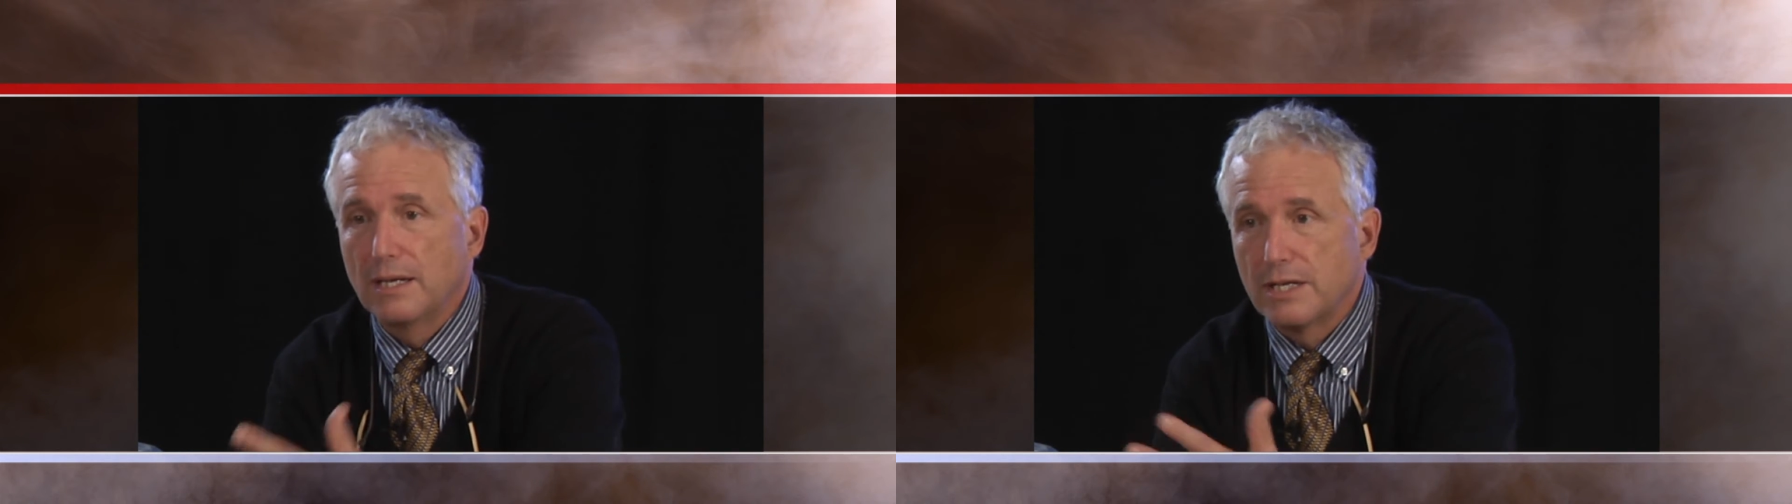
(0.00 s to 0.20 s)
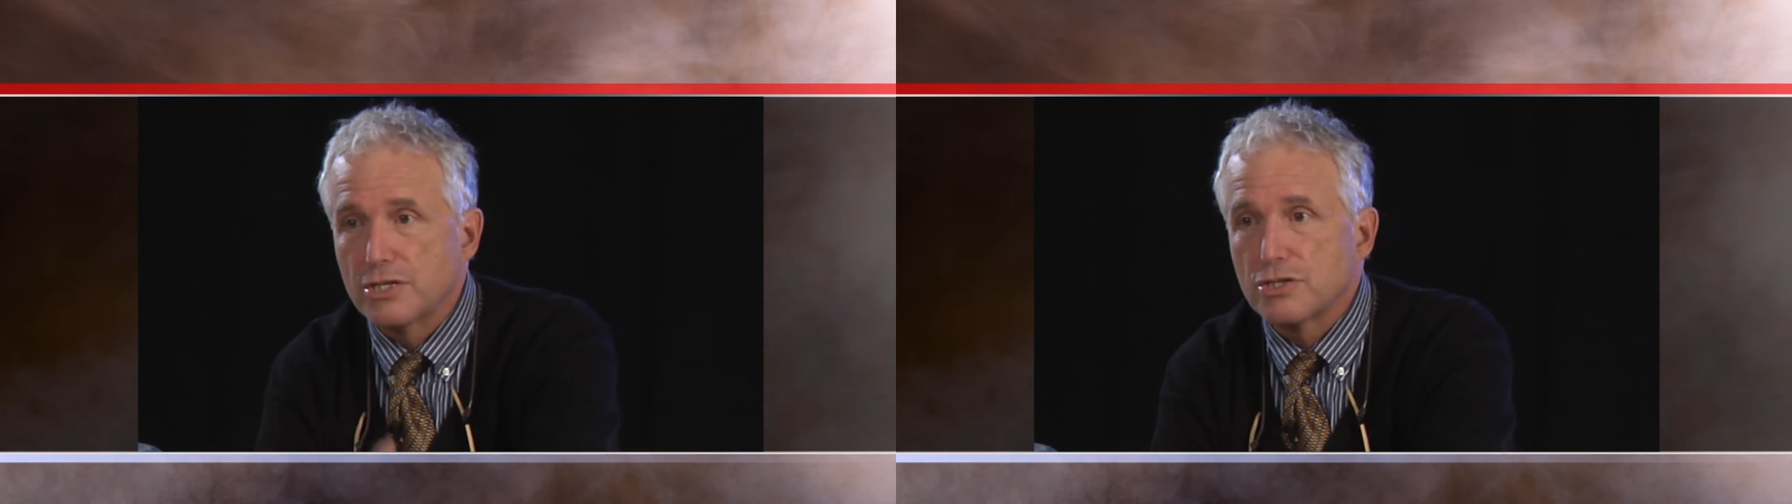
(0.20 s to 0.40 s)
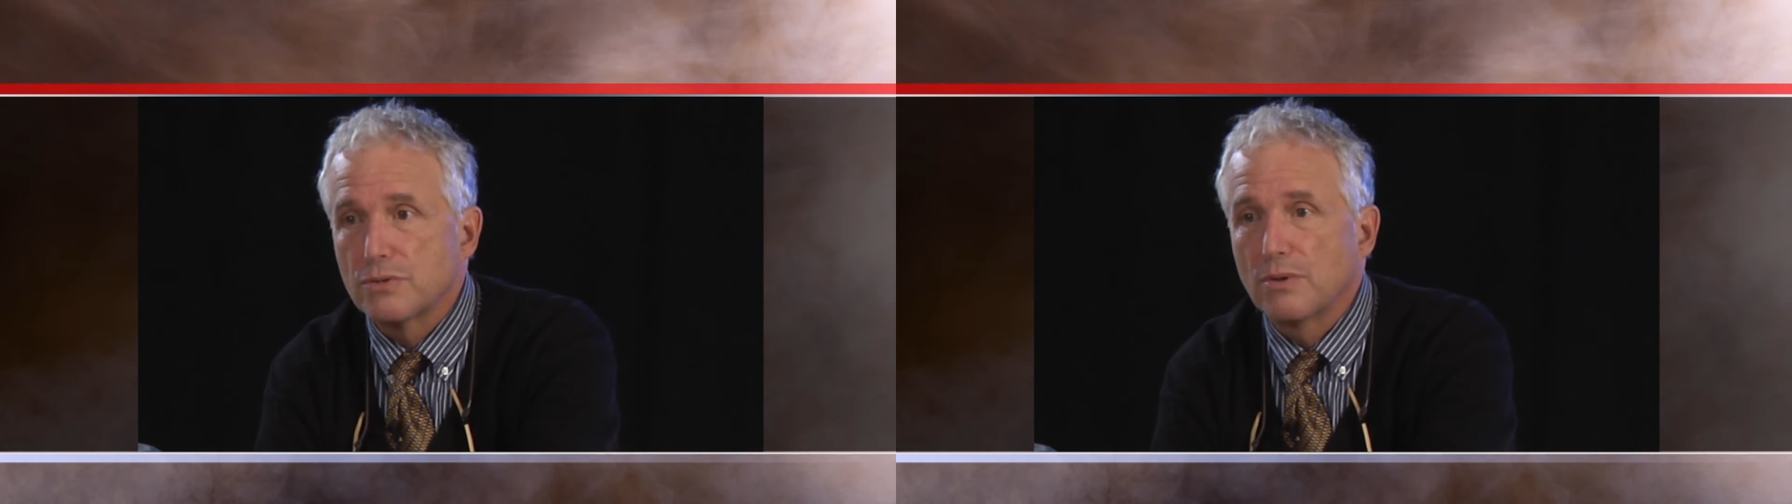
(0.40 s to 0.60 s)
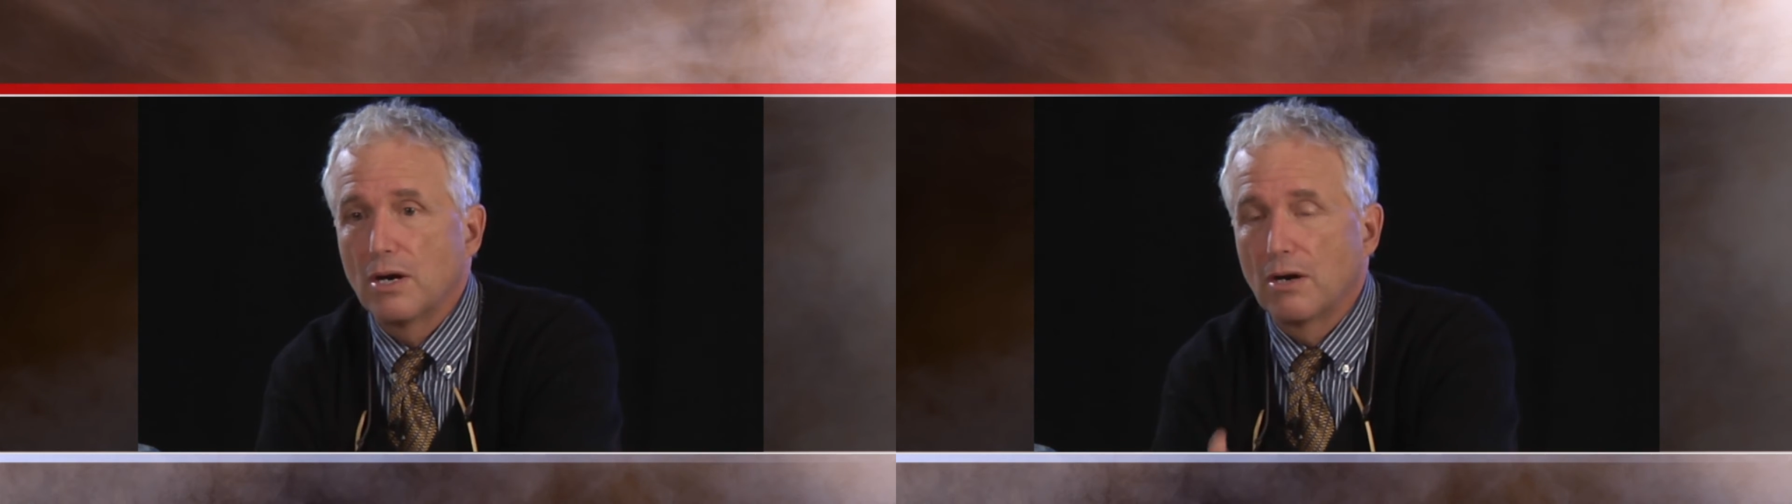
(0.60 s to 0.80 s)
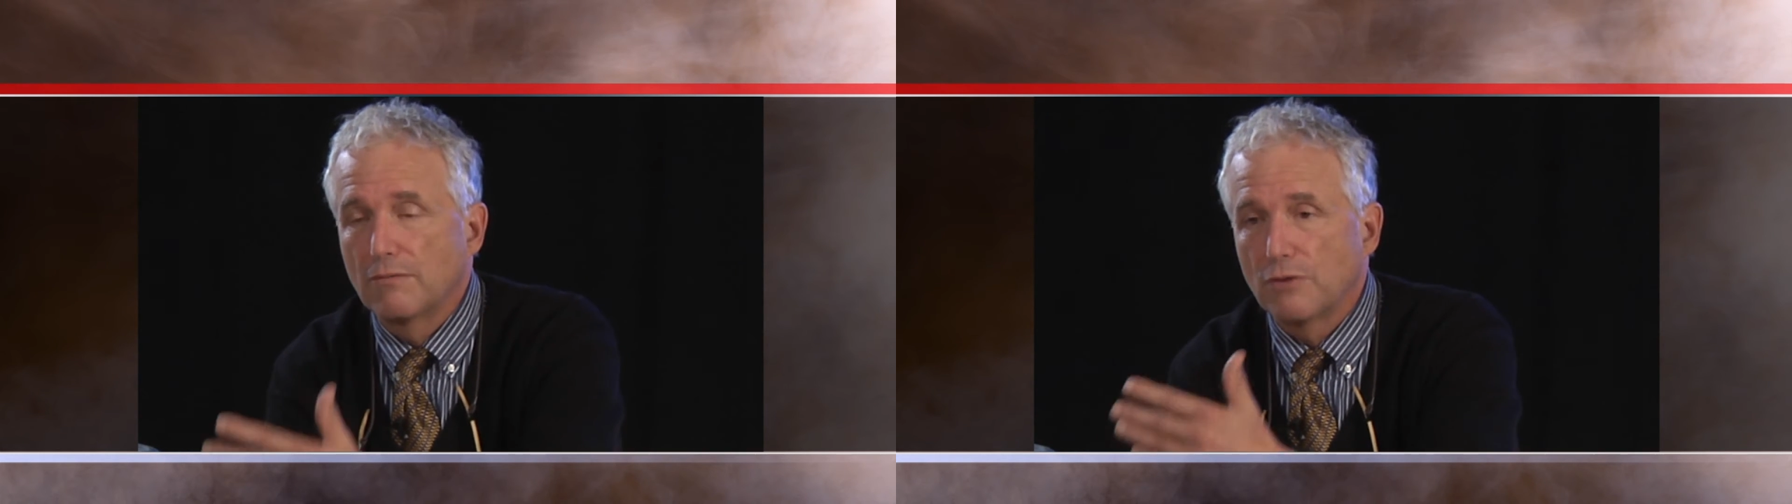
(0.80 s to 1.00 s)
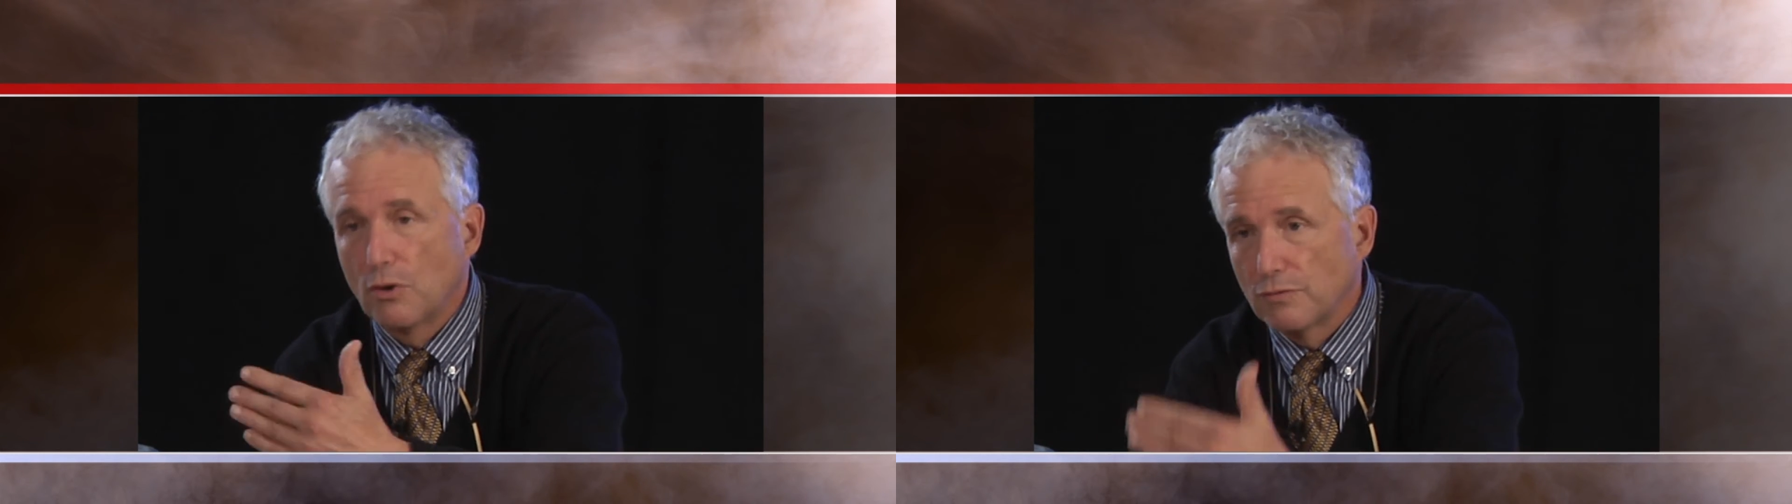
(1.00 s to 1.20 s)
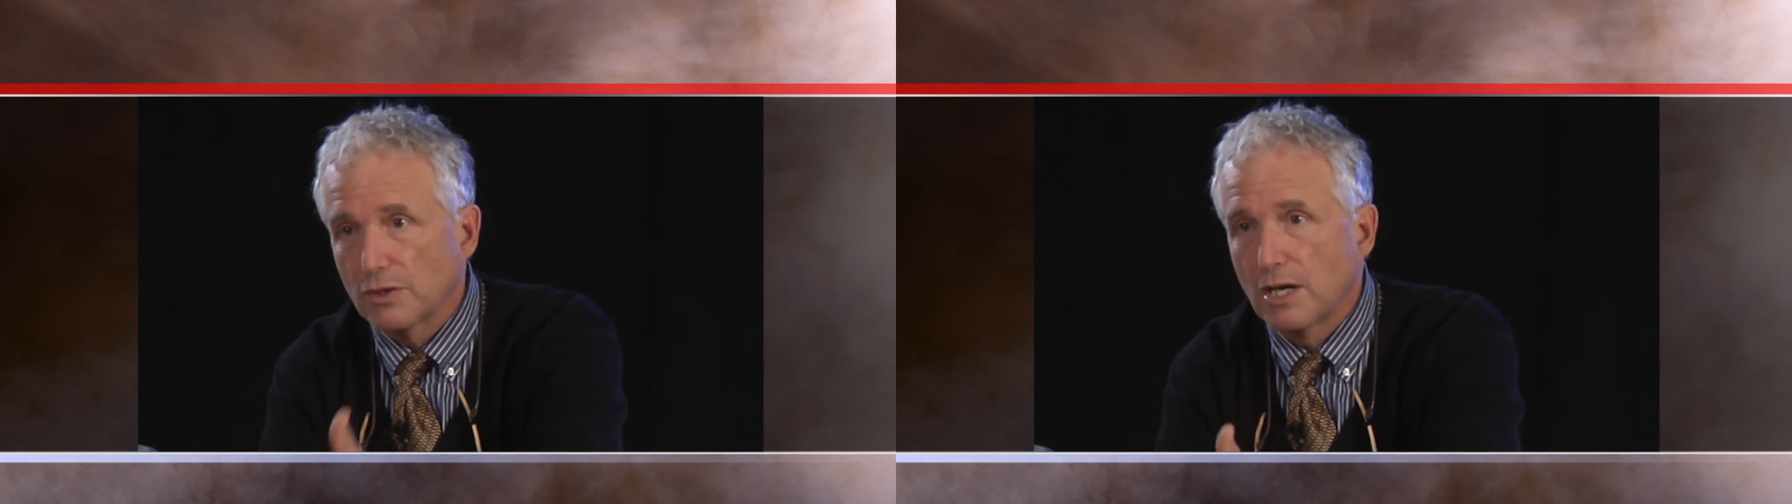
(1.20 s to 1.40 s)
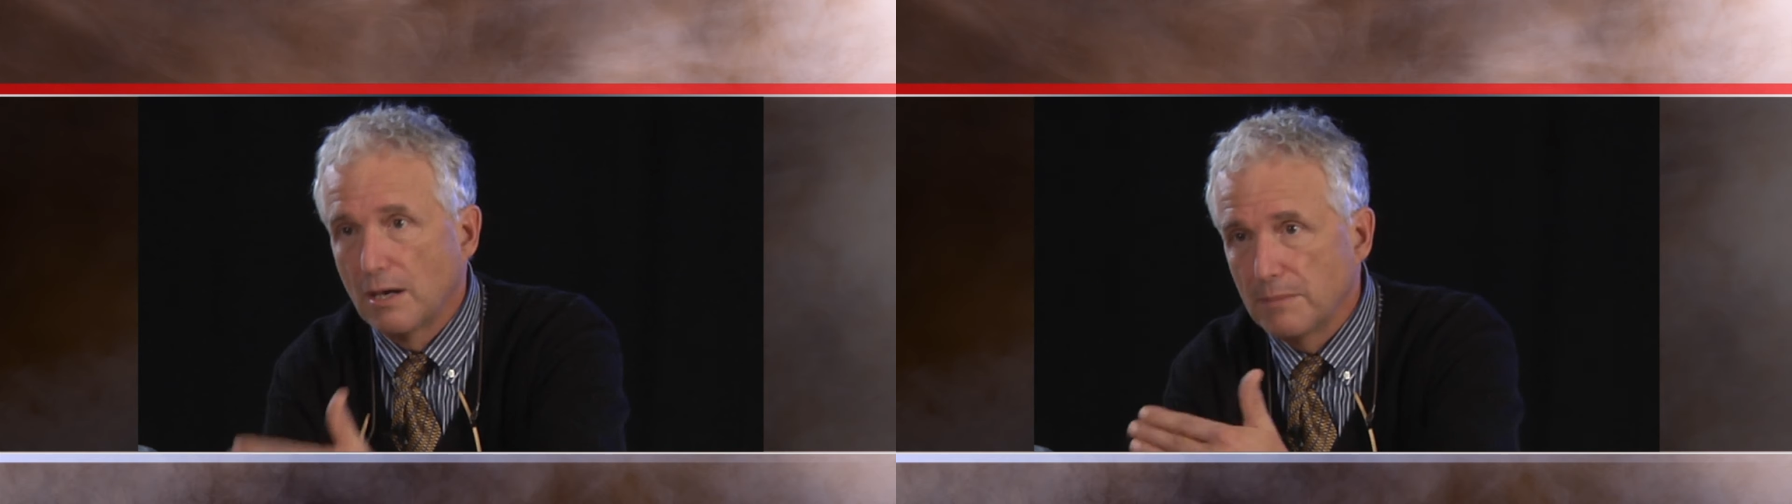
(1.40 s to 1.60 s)
an issue of
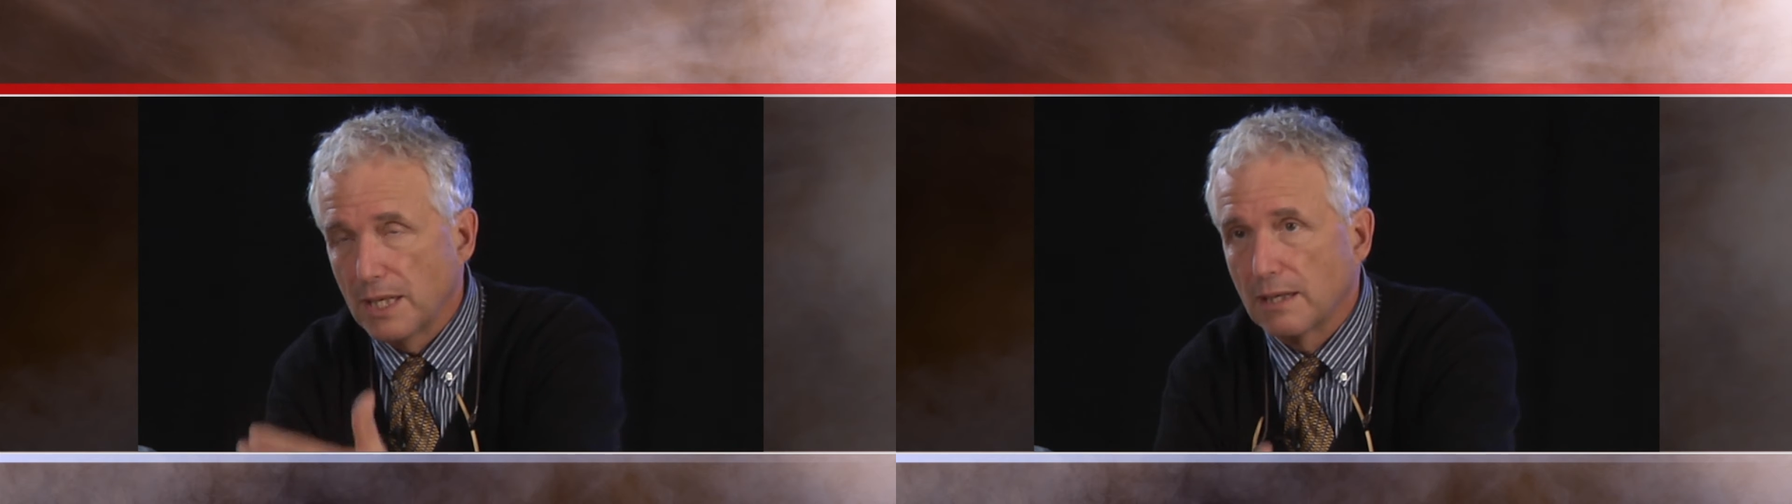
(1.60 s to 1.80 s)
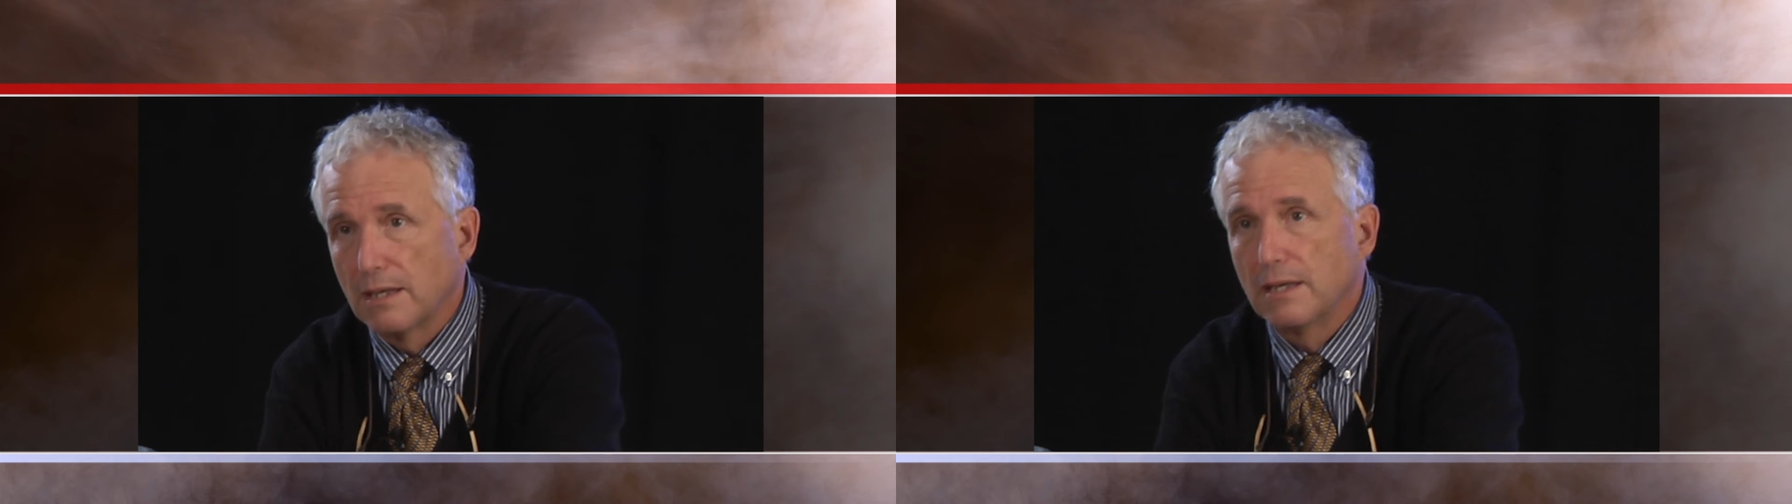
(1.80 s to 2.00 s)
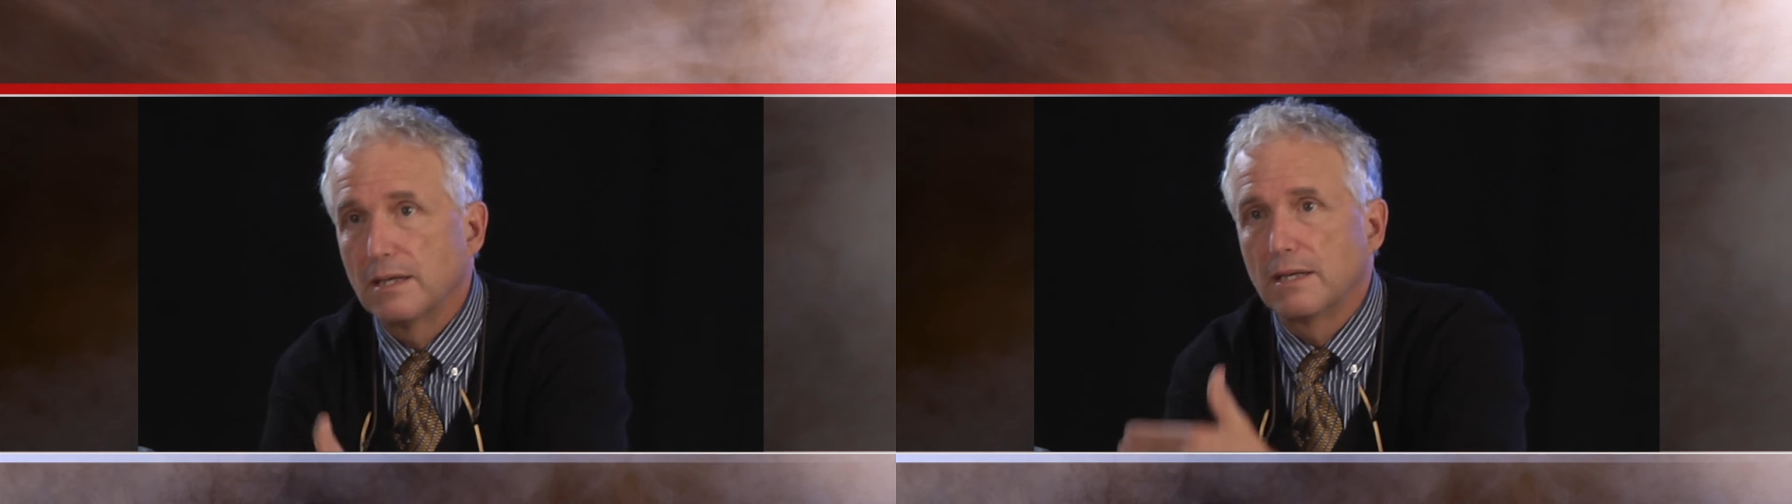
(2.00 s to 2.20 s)
overcoming